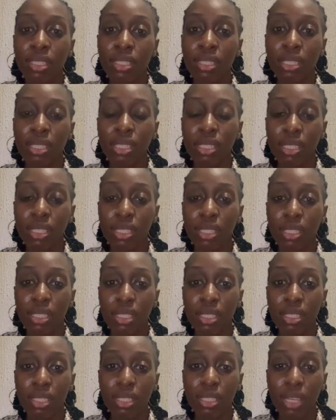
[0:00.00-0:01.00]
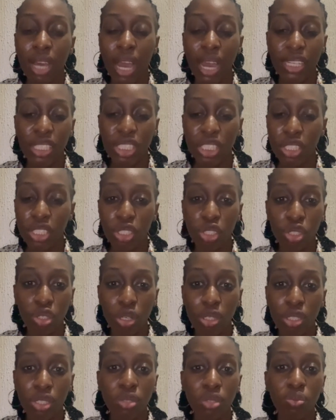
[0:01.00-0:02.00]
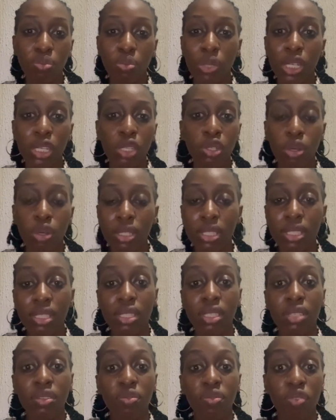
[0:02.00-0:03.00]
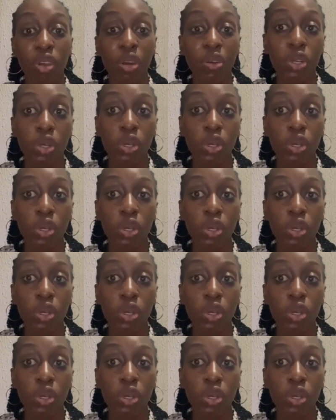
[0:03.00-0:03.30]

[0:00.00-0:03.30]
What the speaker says: the hygiene is just really not very